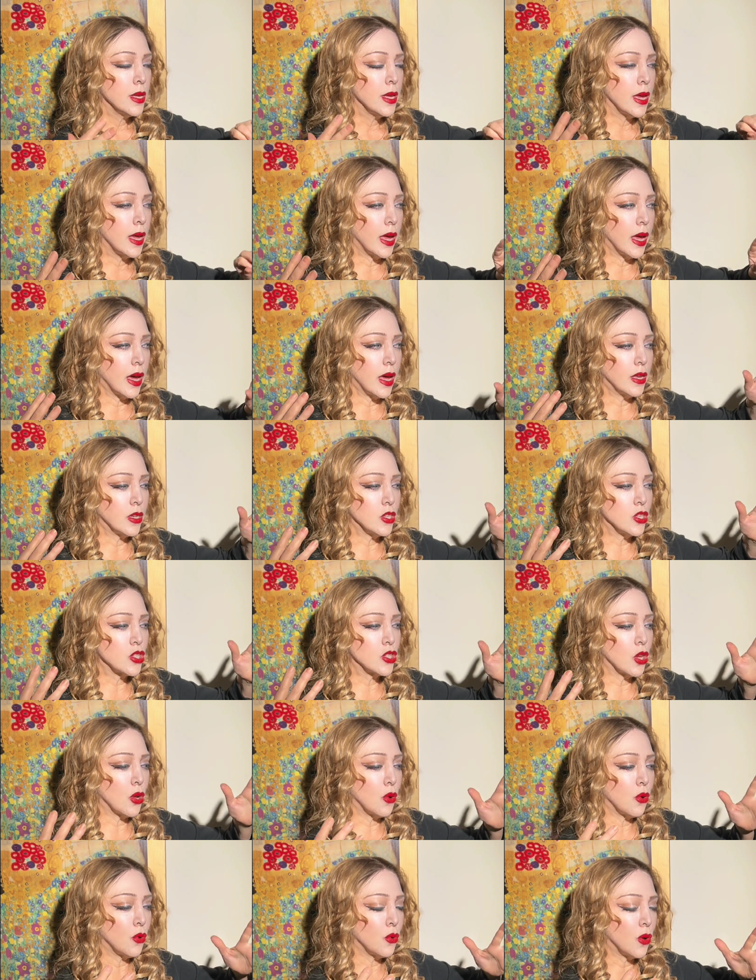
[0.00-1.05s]
And
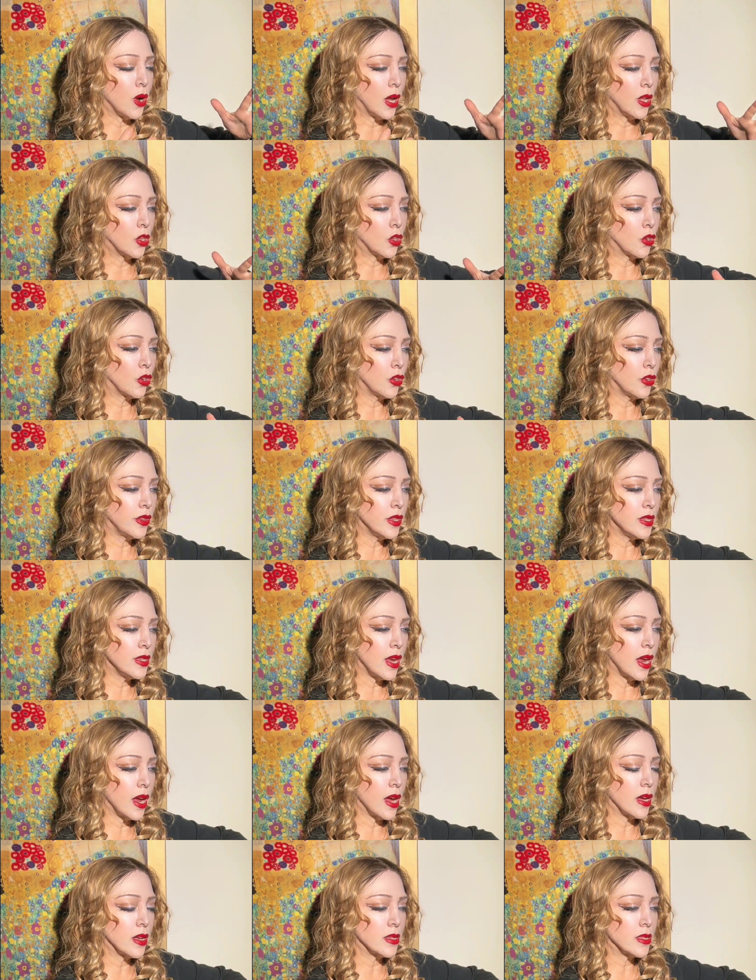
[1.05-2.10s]
so I learned the
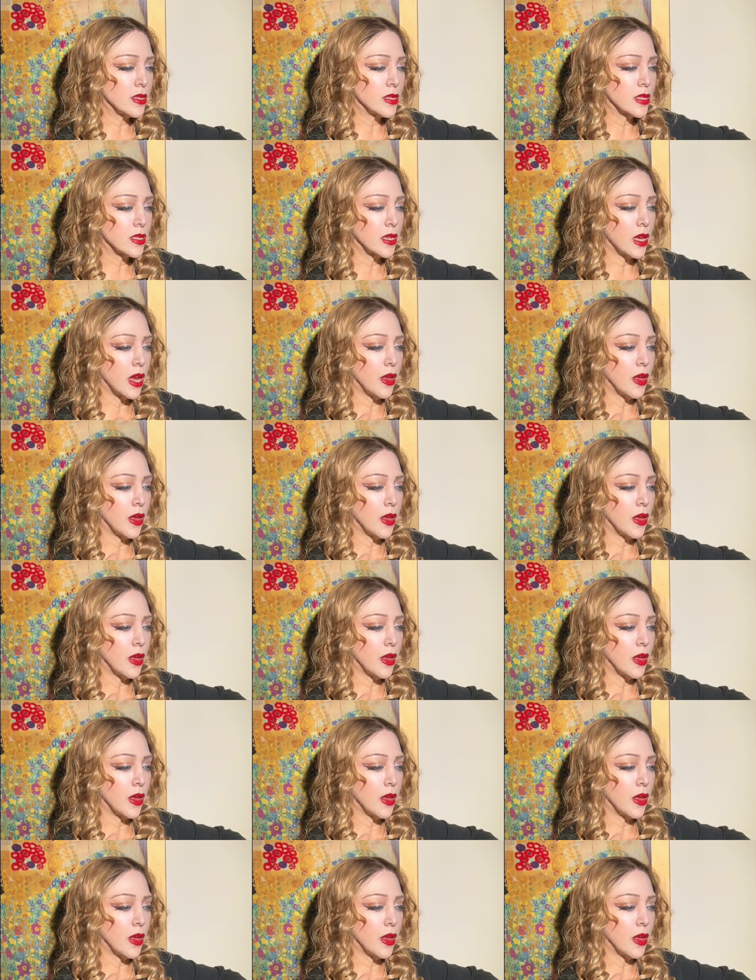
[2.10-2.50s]
dance